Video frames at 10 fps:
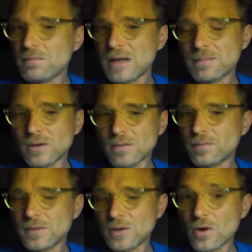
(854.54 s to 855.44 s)
people,
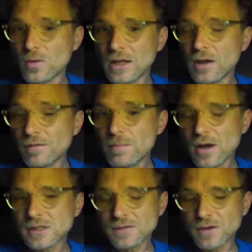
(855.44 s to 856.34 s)
in other
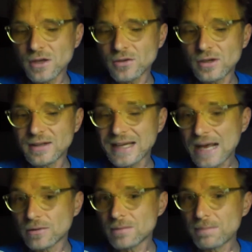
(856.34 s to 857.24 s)
parts of the country to
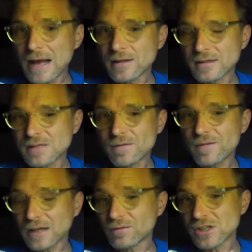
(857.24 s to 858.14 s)
counterbalance the
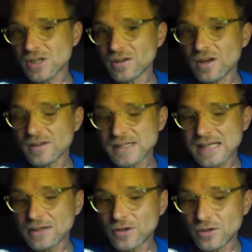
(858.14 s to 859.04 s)
fact that Sundance is
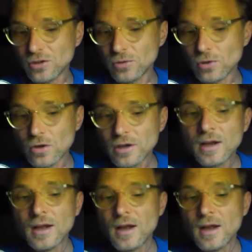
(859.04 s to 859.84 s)
entering New York.